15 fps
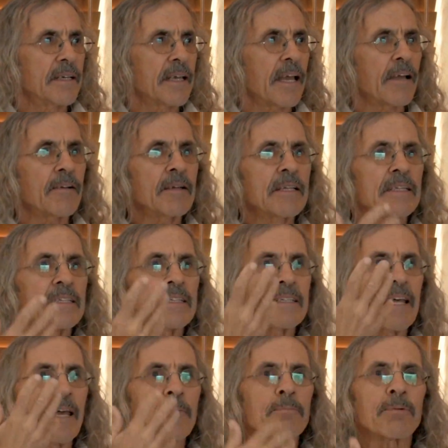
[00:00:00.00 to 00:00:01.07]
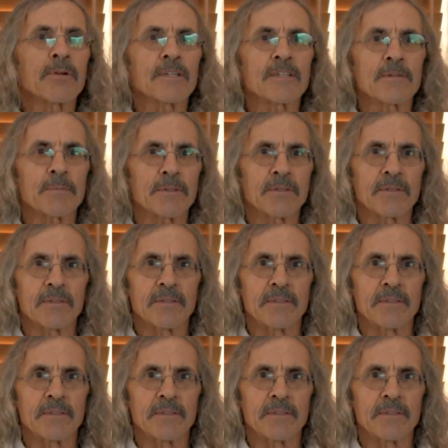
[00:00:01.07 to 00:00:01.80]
carry this same principle.